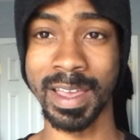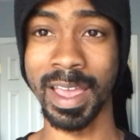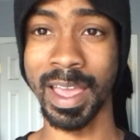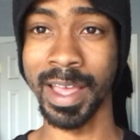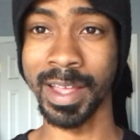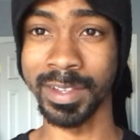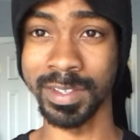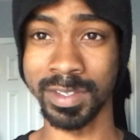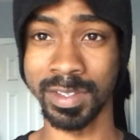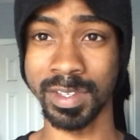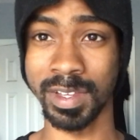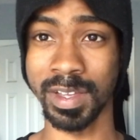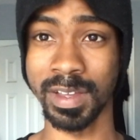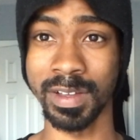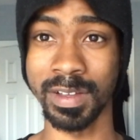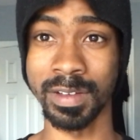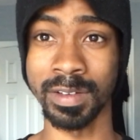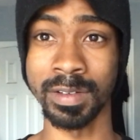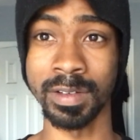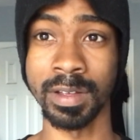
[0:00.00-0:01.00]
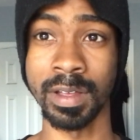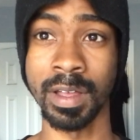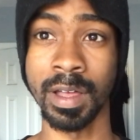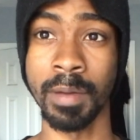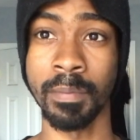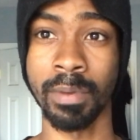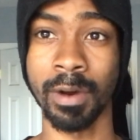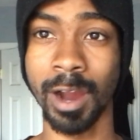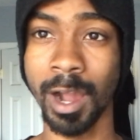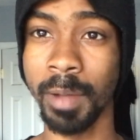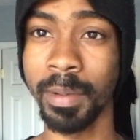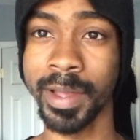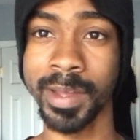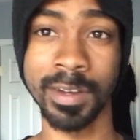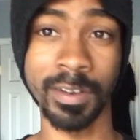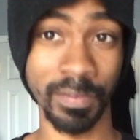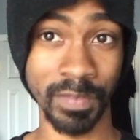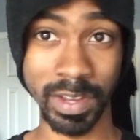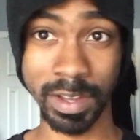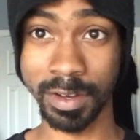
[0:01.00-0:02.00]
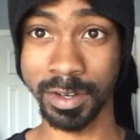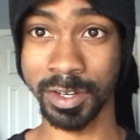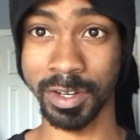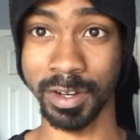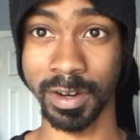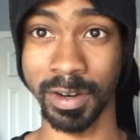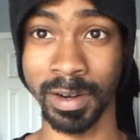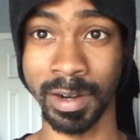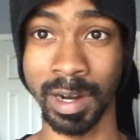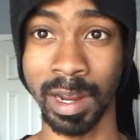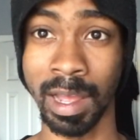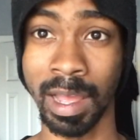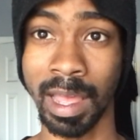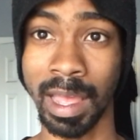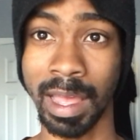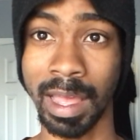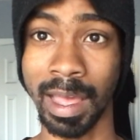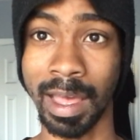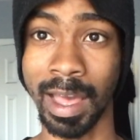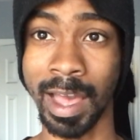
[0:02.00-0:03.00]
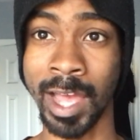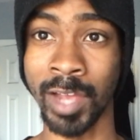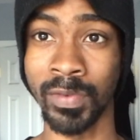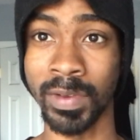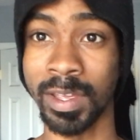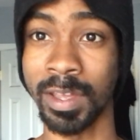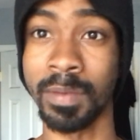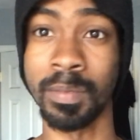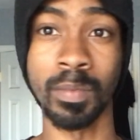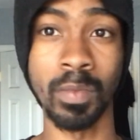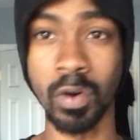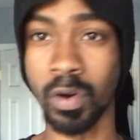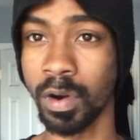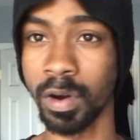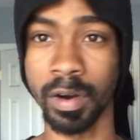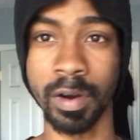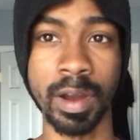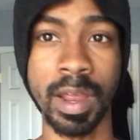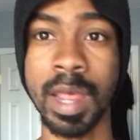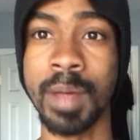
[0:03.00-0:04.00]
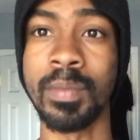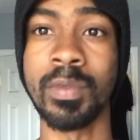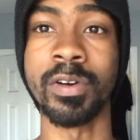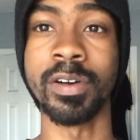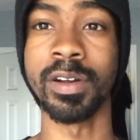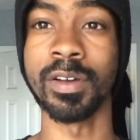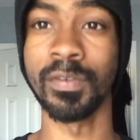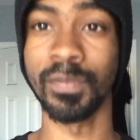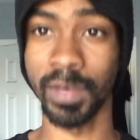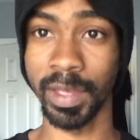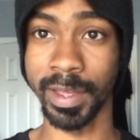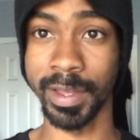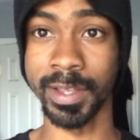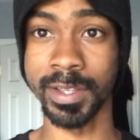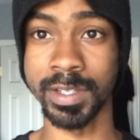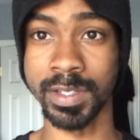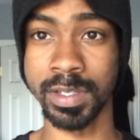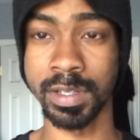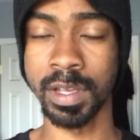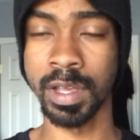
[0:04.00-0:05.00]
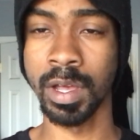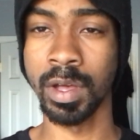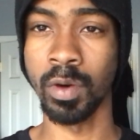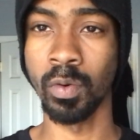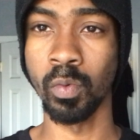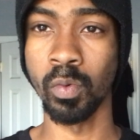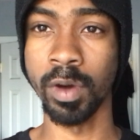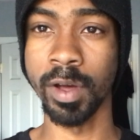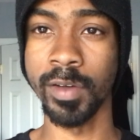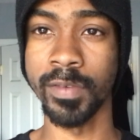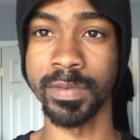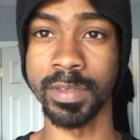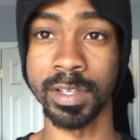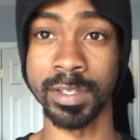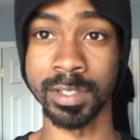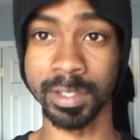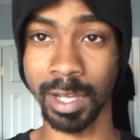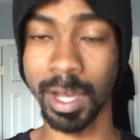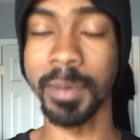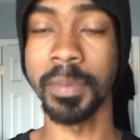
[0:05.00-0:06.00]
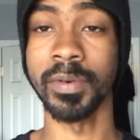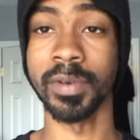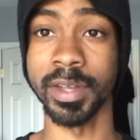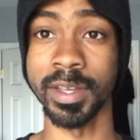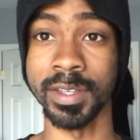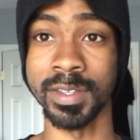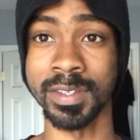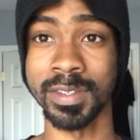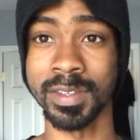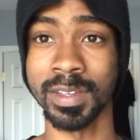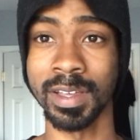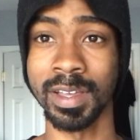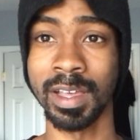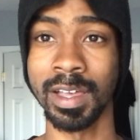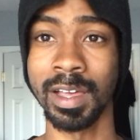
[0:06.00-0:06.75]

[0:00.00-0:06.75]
And so, probably in the future, as we get more and more advanced with discoveries,